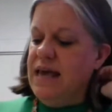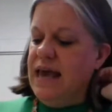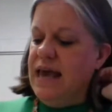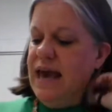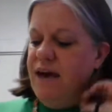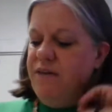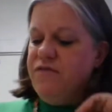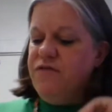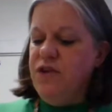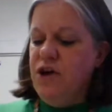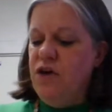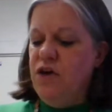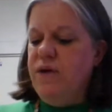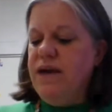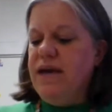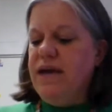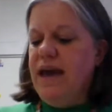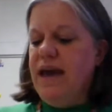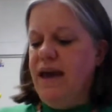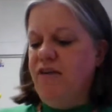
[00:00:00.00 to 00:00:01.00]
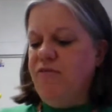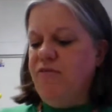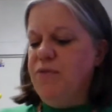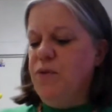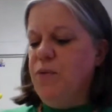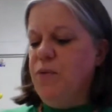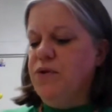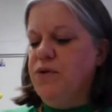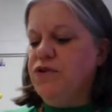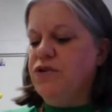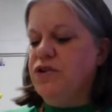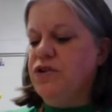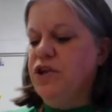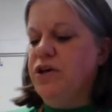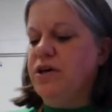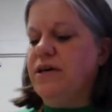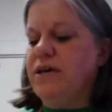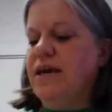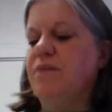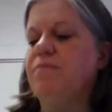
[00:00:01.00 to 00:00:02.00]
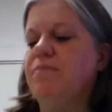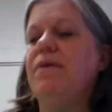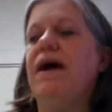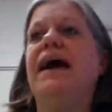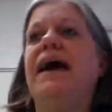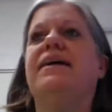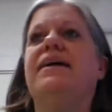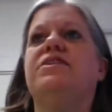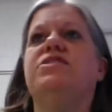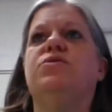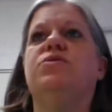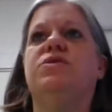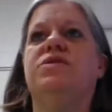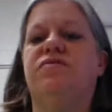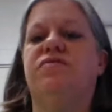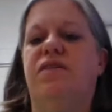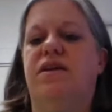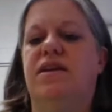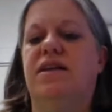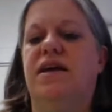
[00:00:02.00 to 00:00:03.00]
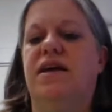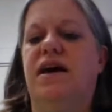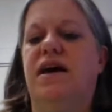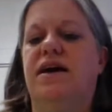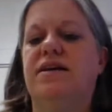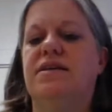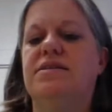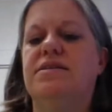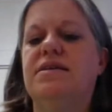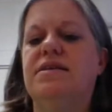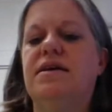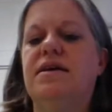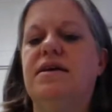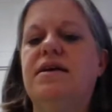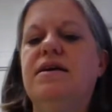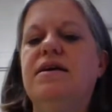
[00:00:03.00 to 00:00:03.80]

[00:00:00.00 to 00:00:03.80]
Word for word: half knowing, half bewildered look came back into his faded eyes.